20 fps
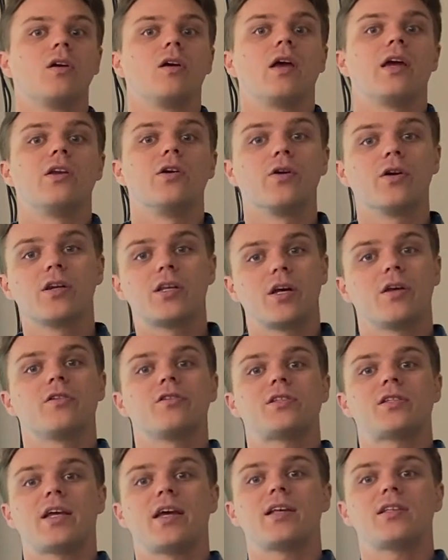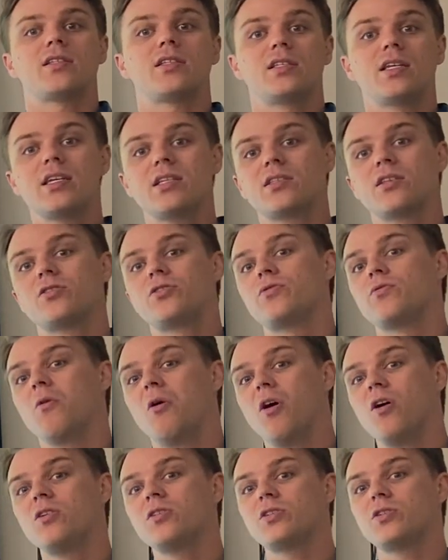in order to understand seasons, you
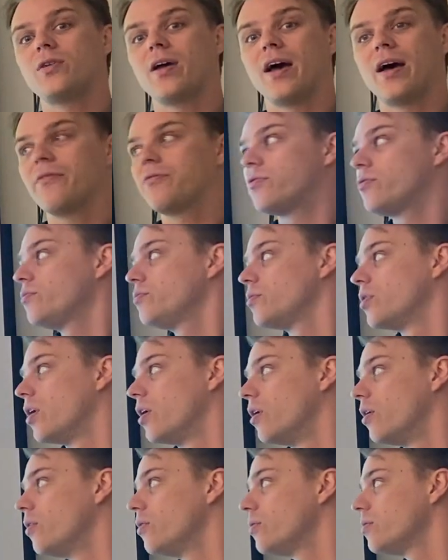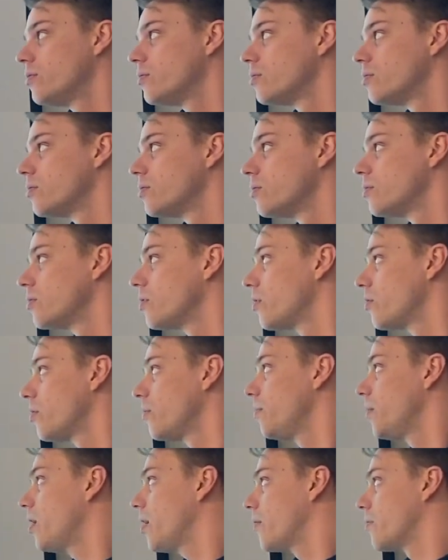also have to know the
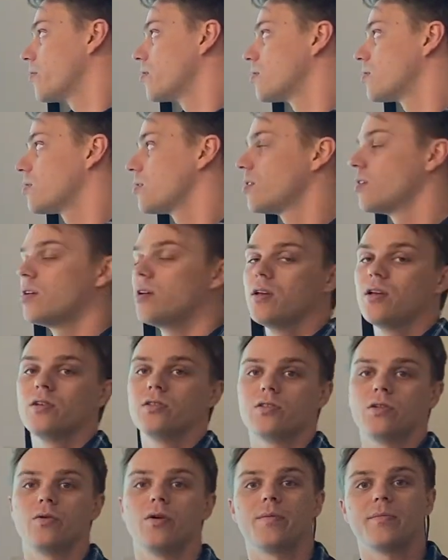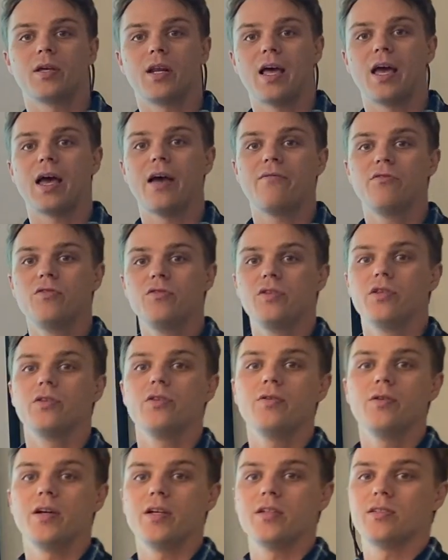months. So what I'm going to have you
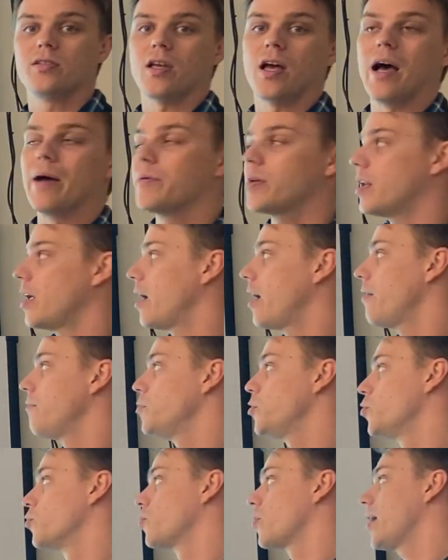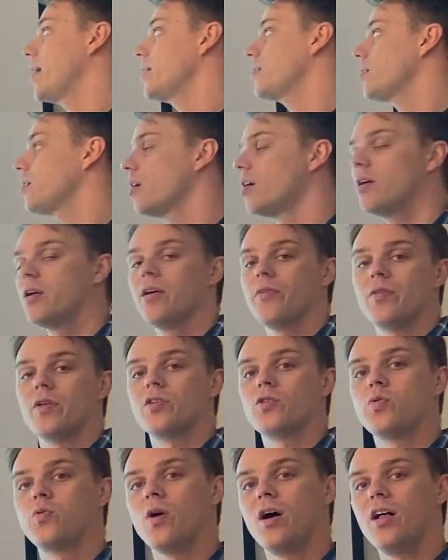do is I'm going to have you write the
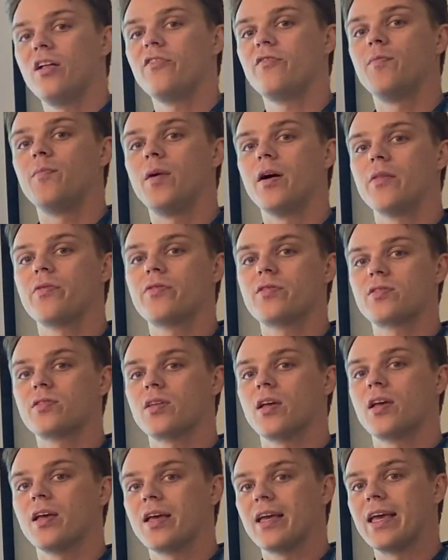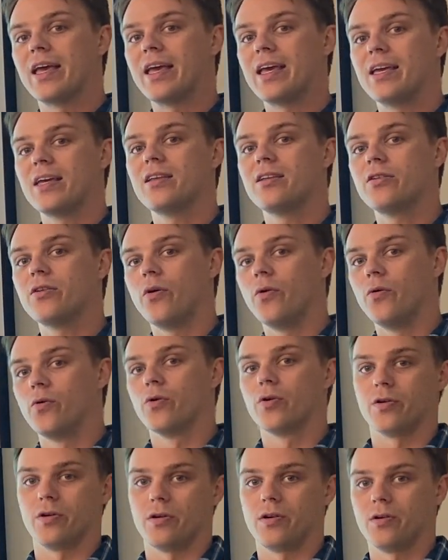12 months in
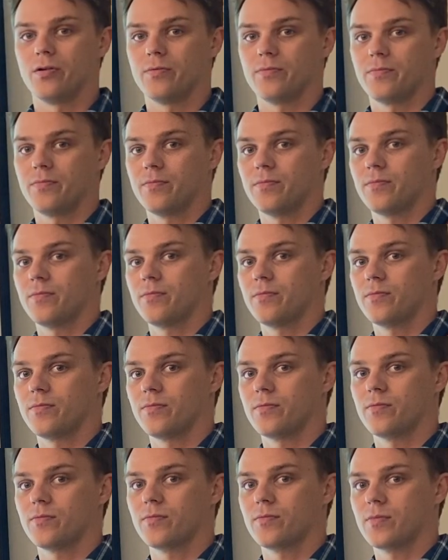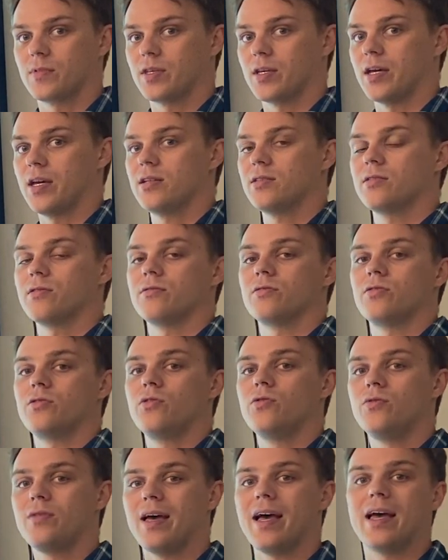order. Okay? So
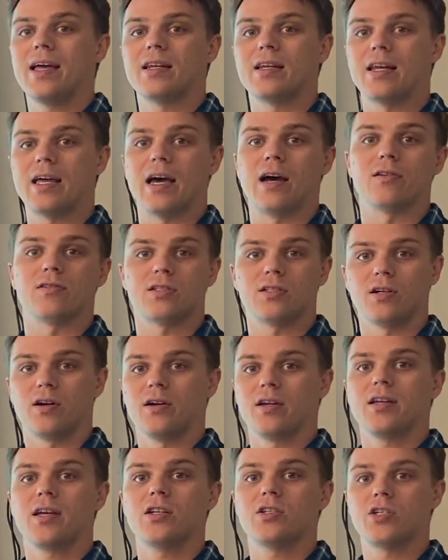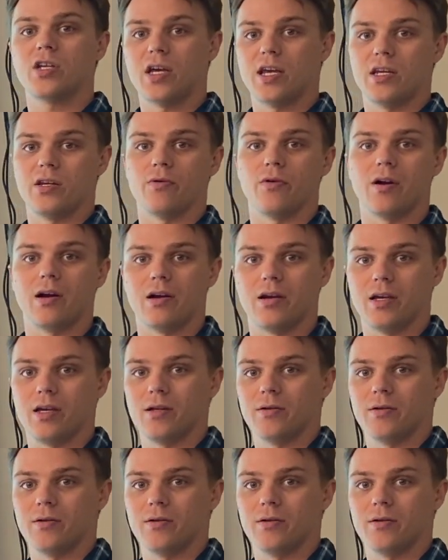do that now, starting at January.